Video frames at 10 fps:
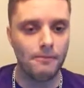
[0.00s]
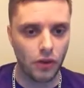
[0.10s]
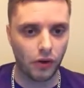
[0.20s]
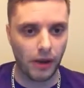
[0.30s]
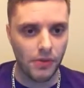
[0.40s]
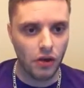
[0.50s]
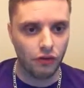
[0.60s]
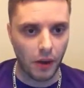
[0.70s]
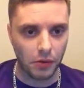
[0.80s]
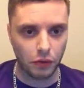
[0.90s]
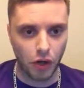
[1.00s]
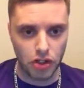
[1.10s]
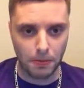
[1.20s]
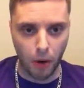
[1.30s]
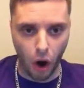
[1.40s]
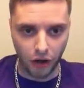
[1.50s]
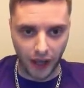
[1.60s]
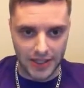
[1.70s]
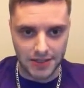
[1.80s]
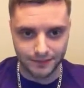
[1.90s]
Okay, so now with regards to
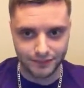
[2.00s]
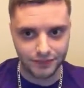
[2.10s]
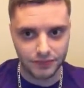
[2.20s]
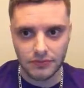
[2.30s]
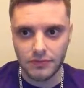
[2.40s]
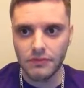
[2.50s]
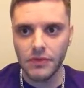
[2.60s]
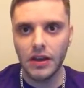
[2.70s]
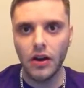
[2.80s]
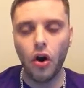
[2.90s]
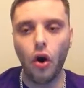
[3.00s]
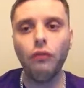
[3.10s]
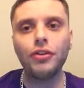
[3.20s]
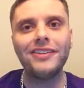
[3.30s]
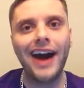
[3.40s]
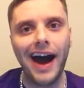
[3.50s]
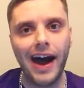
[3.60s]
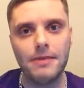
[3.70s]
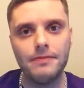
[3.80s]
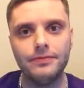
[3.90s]
parlays, over
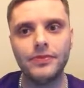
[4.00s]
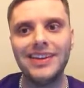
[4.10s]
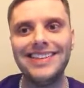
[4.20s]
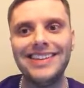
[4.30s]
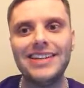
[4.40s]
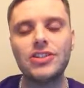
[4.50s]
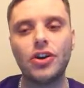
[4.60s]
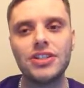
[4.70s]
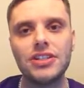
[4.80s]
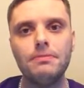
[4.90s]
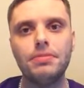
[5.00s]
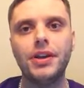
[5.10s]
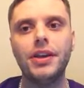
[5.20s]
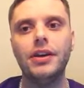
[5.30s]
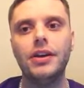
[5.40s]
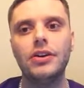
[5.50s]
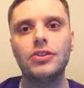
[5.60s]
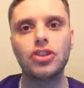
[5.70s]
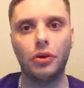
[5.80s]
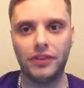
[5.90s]
time, these are simply
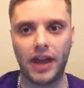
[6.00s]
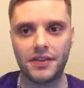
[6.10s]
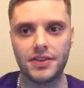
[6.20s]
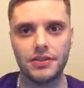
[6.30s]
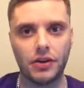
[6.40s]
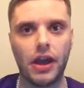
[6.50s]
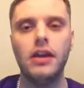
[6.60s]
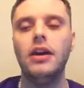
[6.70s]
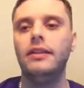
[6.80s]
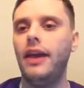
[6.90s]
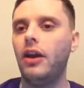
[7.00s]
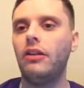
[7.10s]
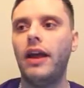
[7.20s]
slow deaths. Okay, they are